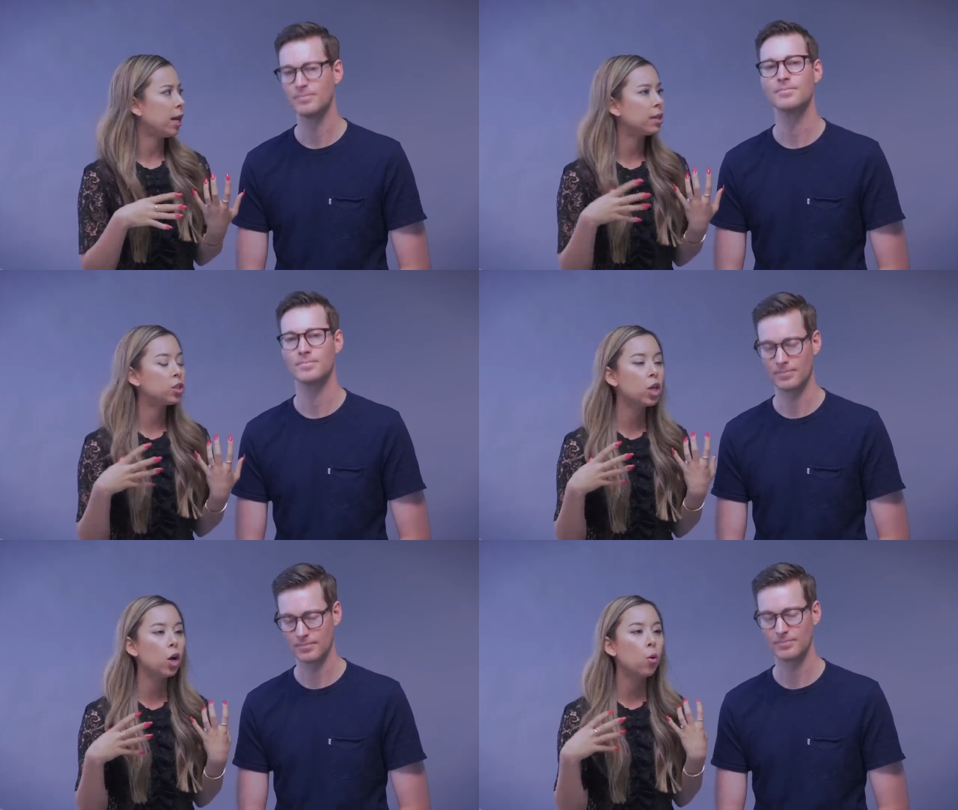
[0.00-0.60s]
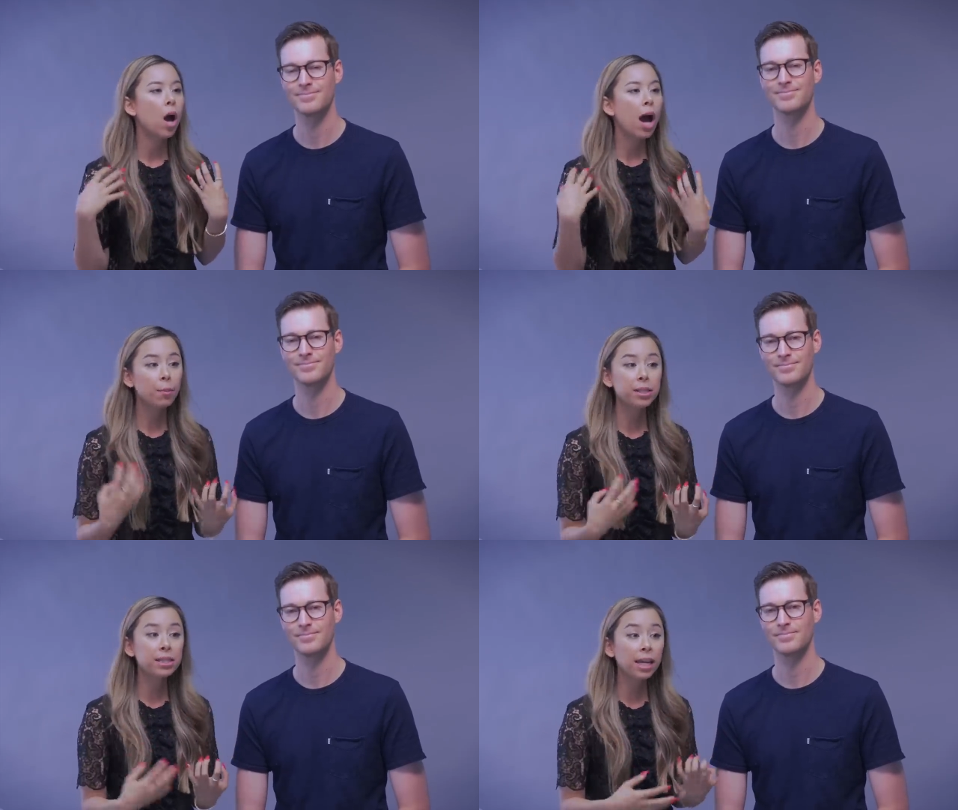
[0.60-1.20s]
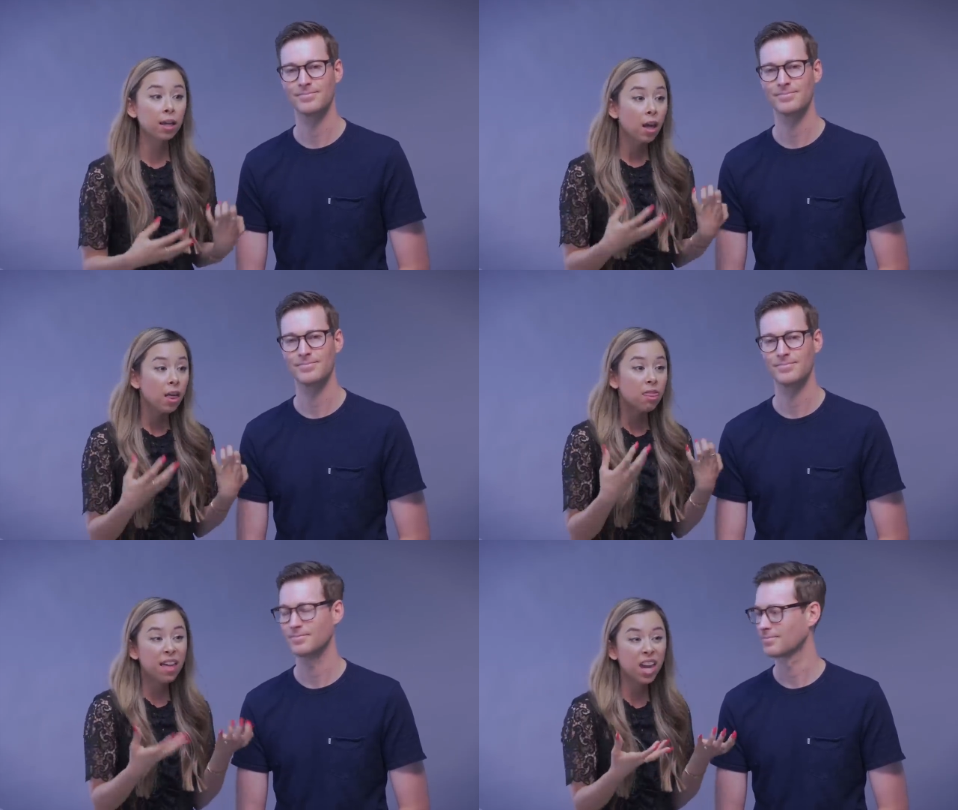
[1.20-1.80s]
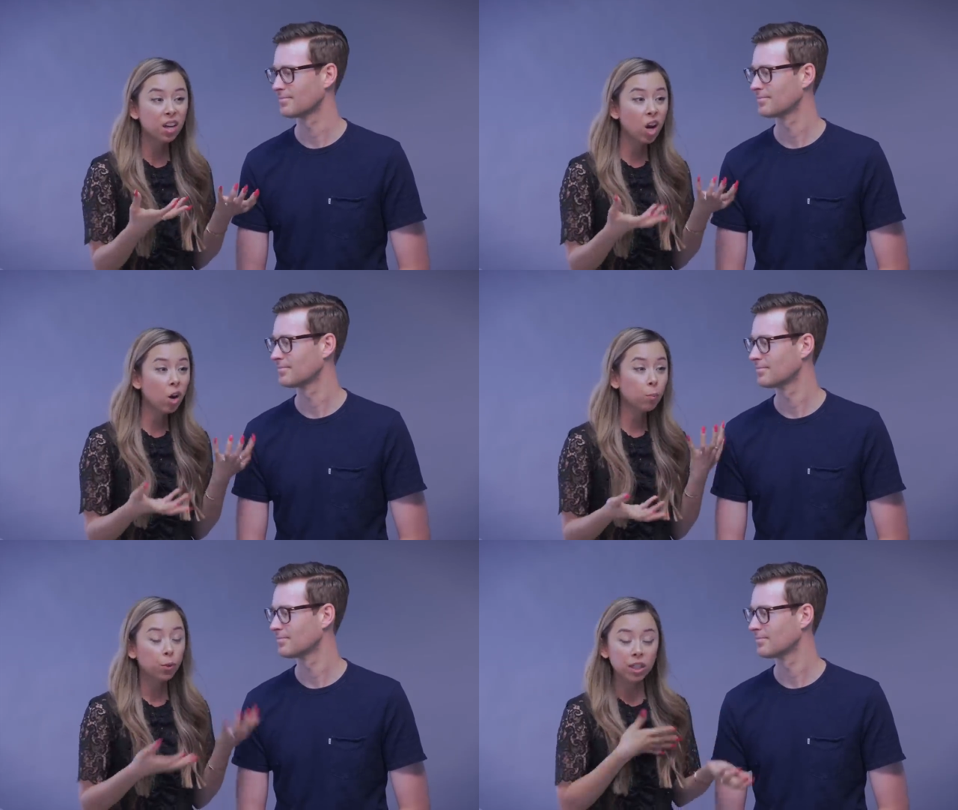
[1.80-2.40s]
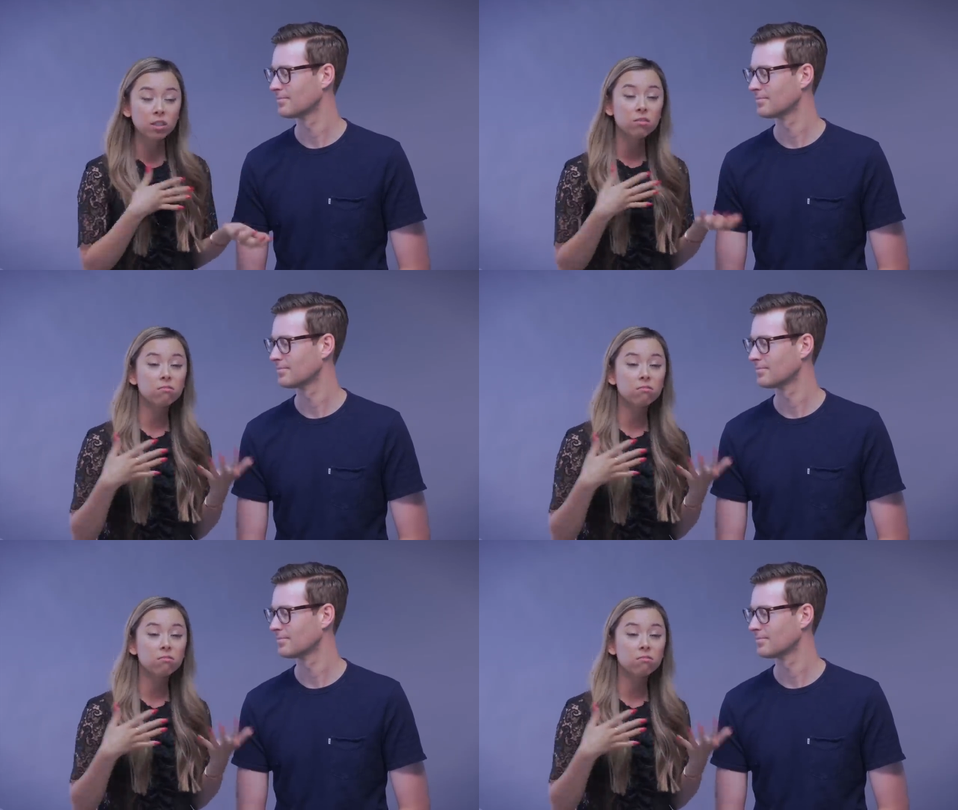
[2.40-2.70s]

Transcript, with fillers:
Speaker 1: And so I would say they go pretty